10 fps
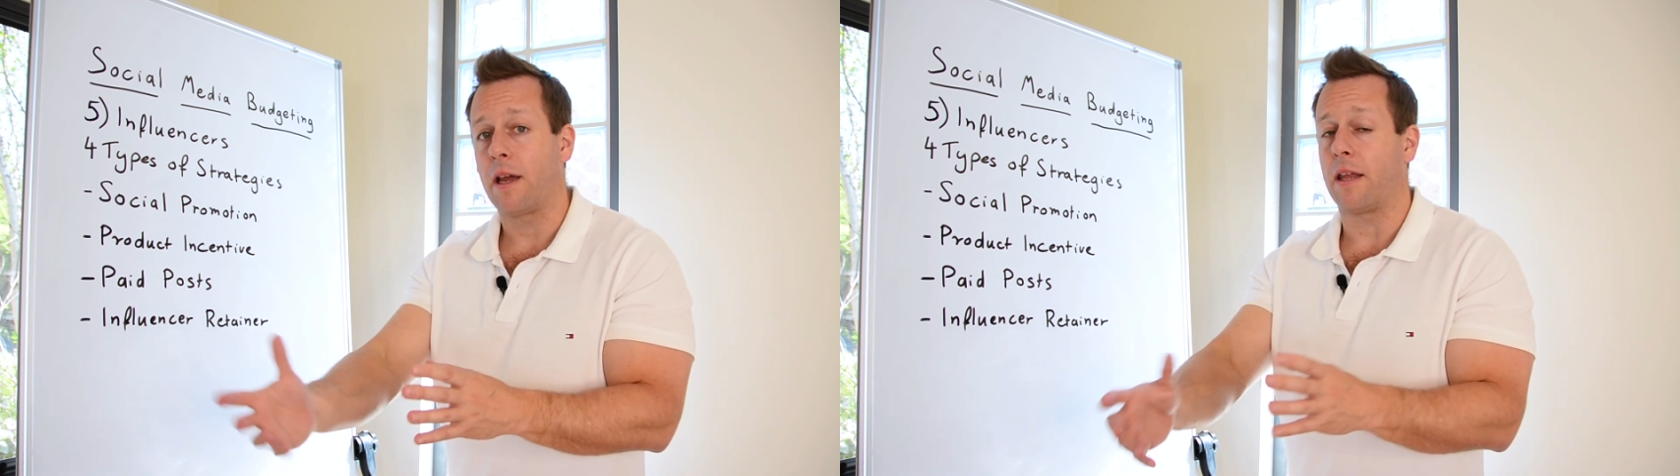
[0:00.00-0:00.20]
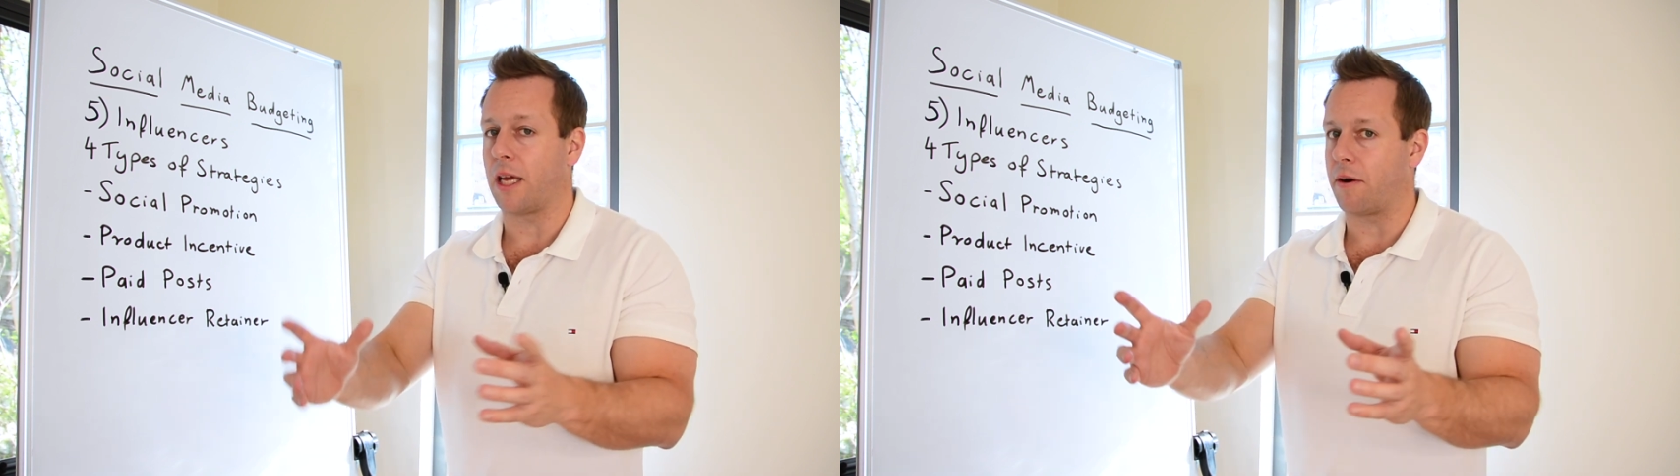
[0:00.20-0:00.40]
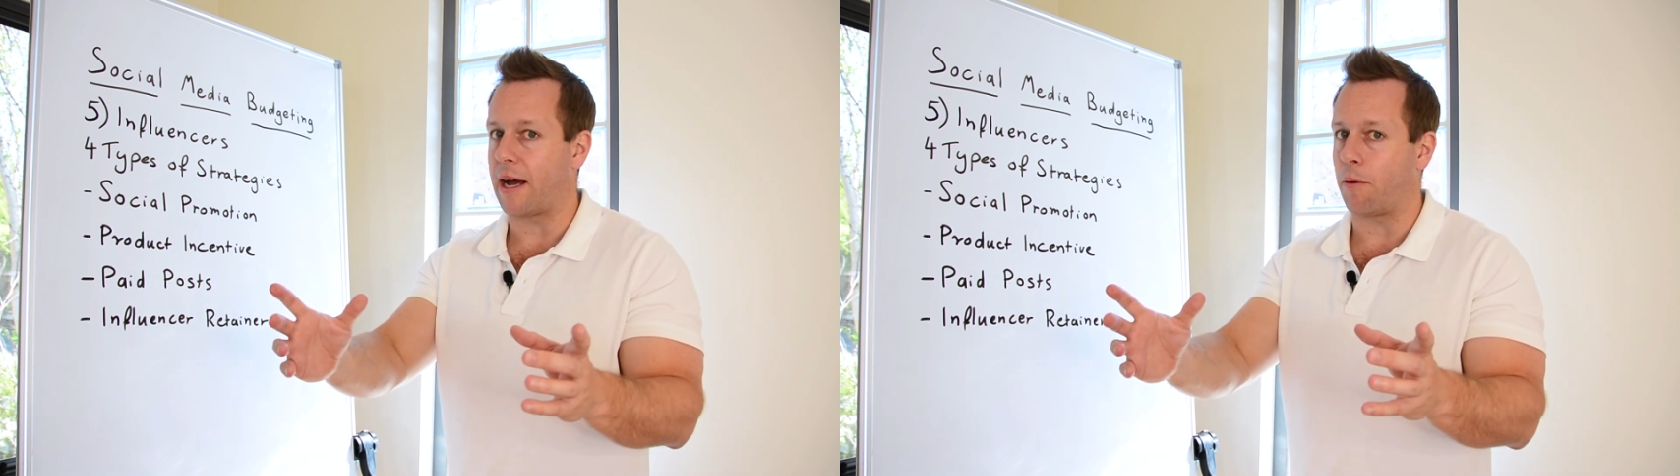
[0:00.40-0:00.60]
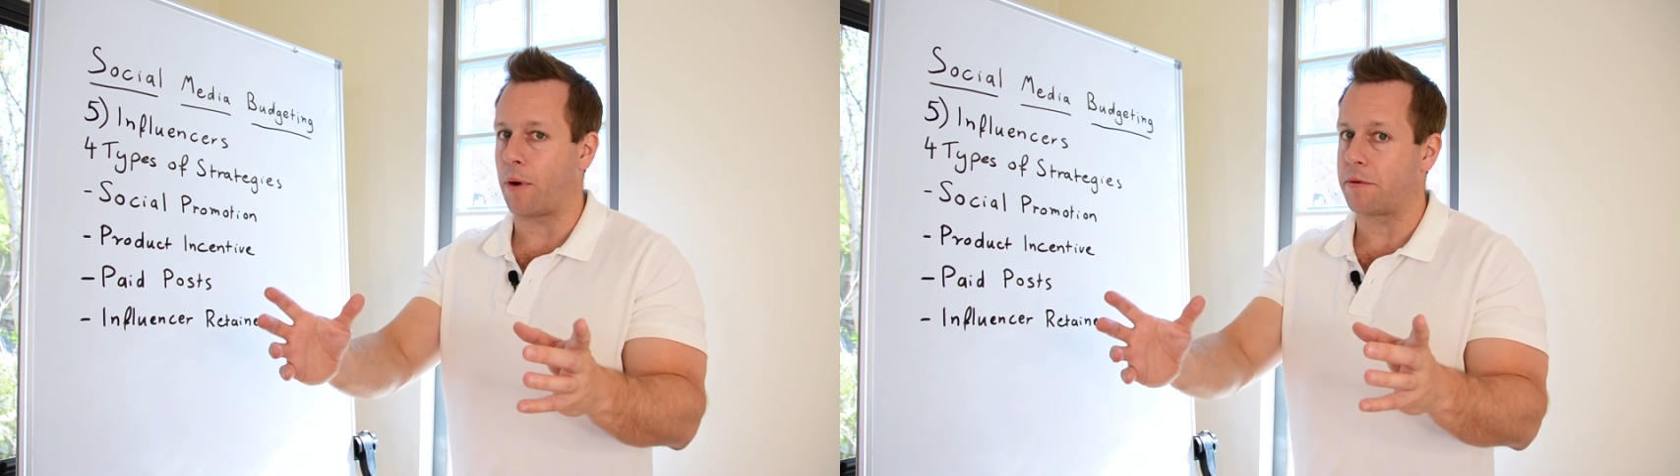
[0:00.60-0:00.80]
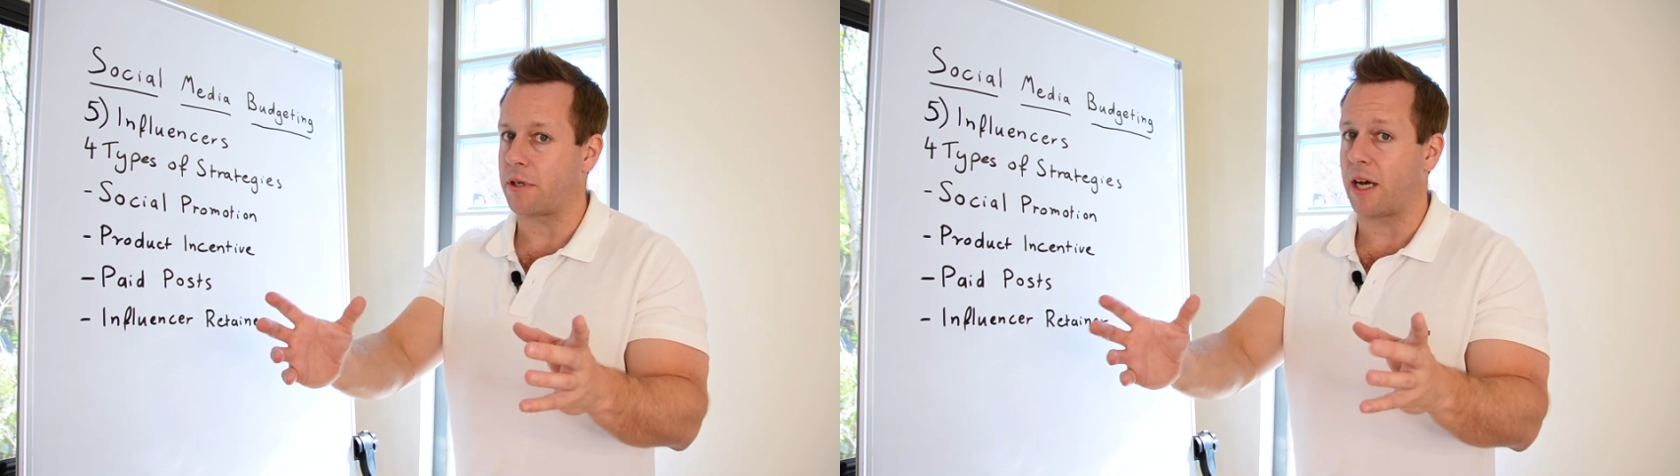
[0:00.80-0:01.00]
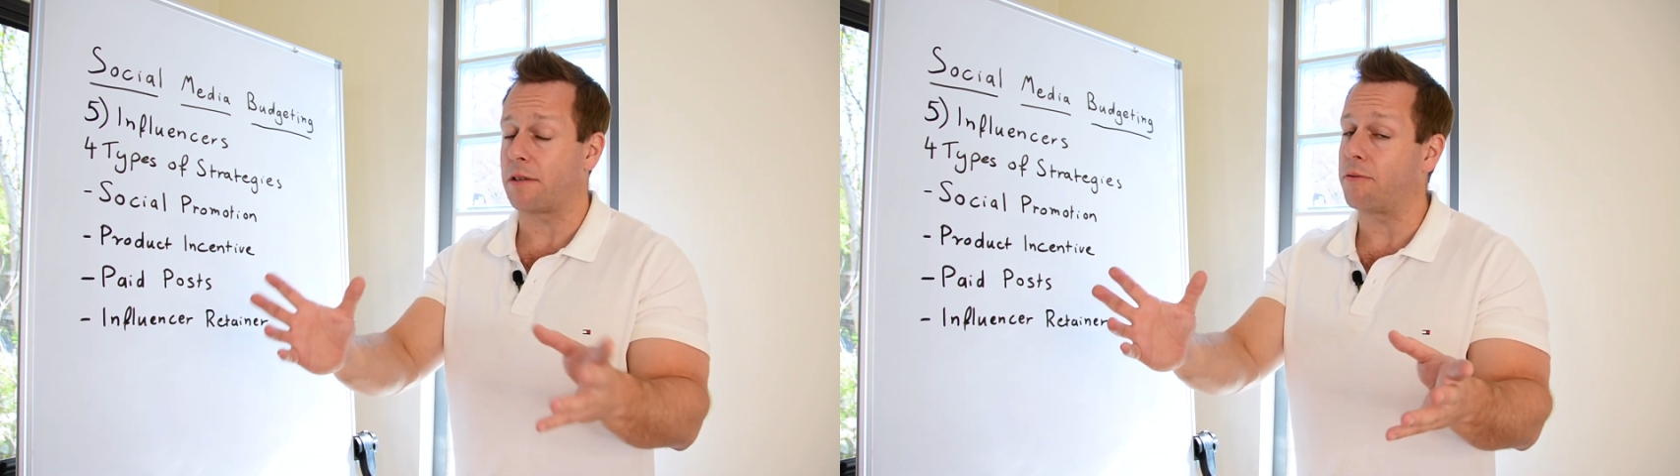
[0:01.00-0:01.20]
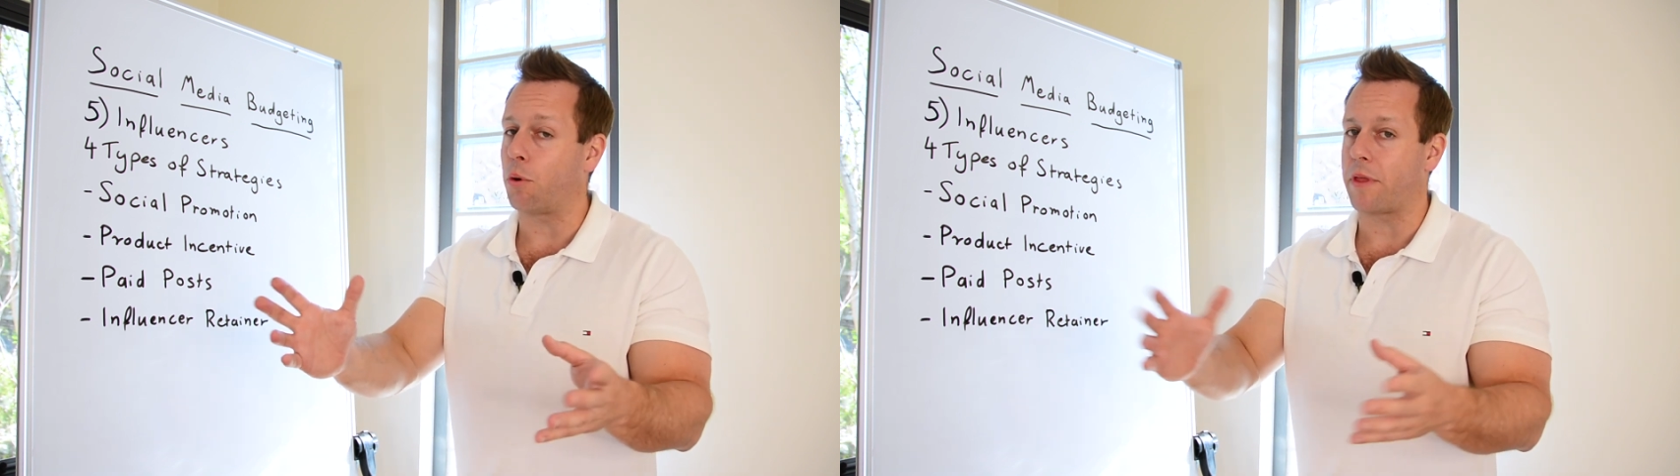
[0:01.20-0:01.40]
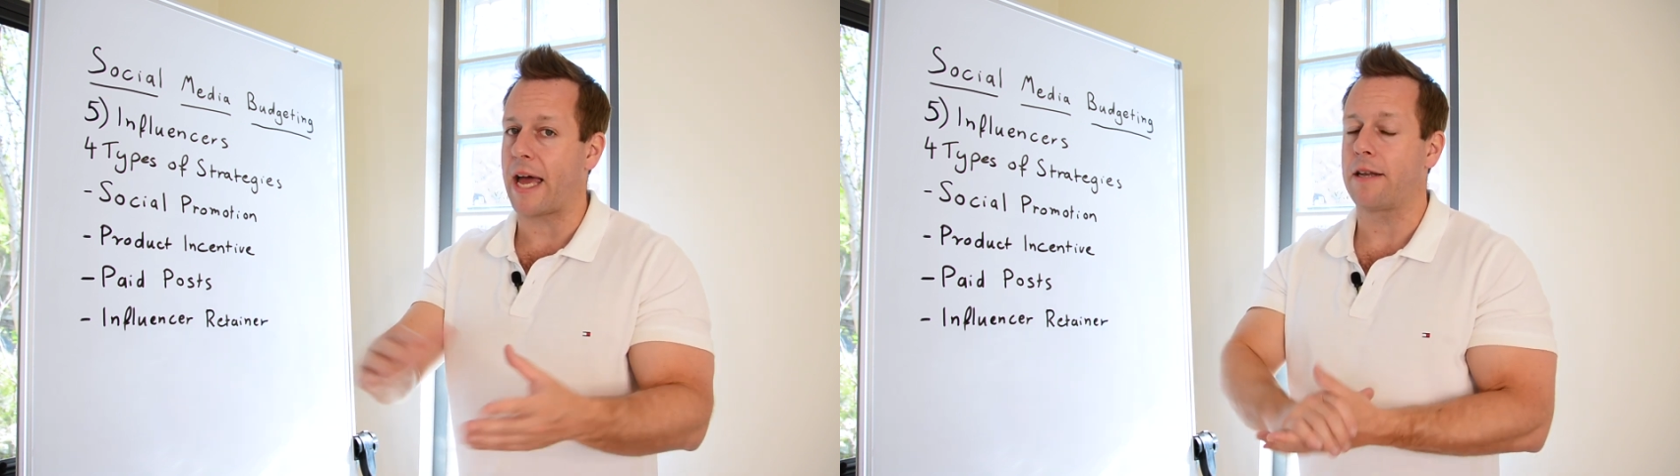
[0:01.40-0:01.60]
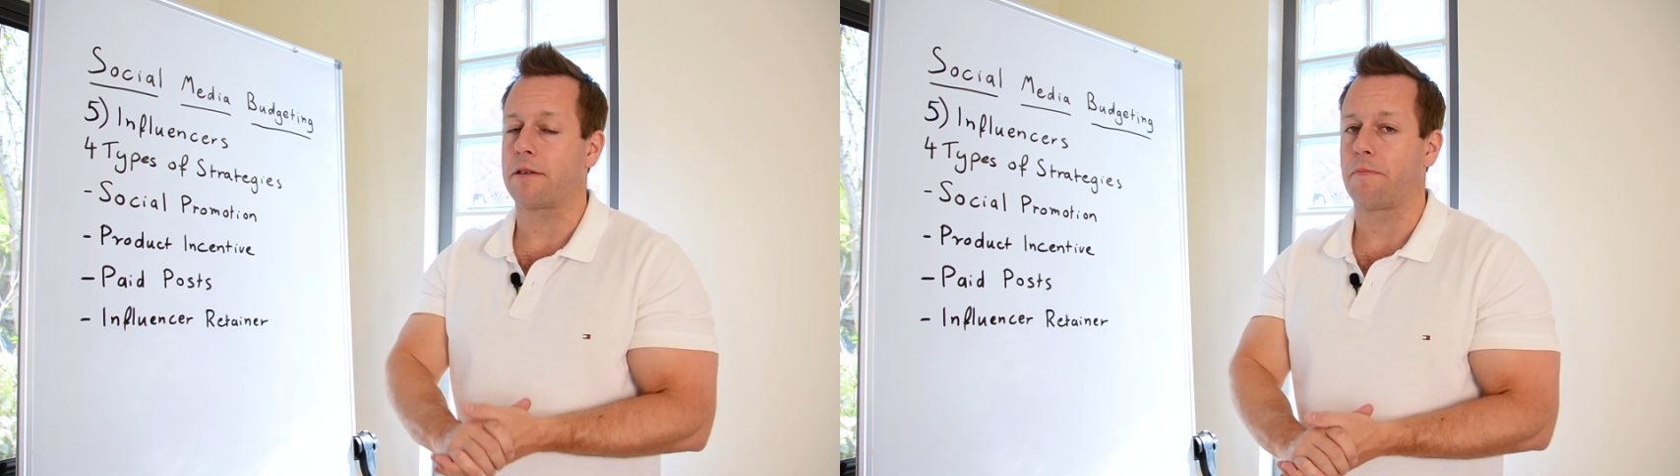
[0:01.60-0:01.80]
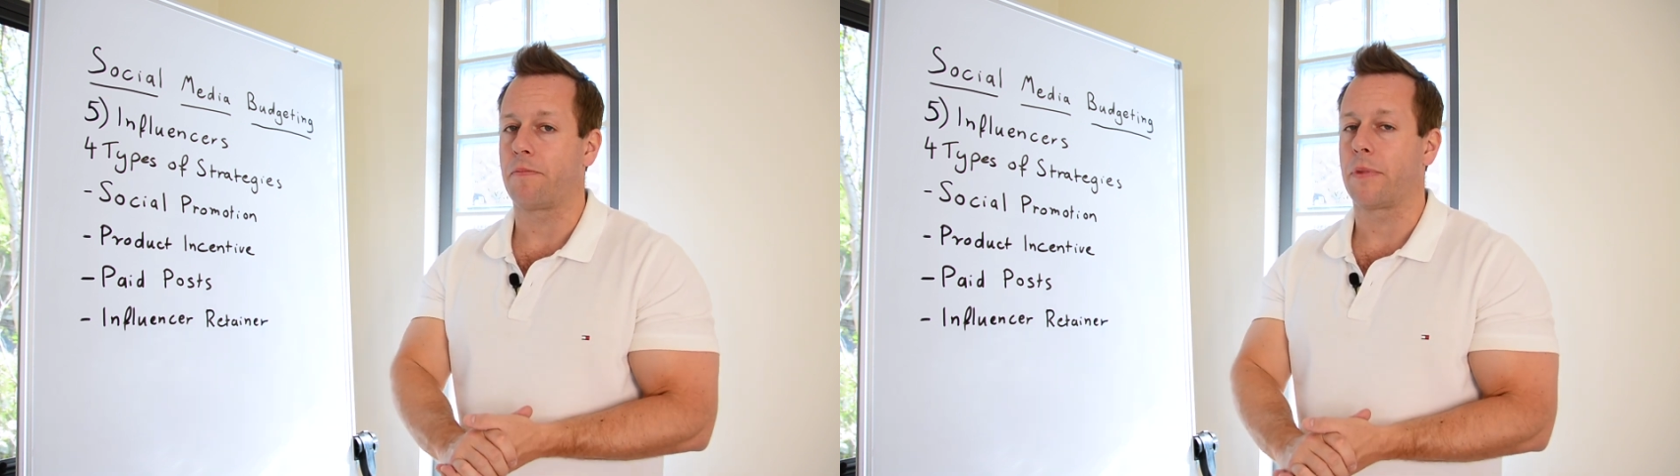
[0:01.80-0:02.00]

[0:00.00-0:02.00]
and there are websites for that.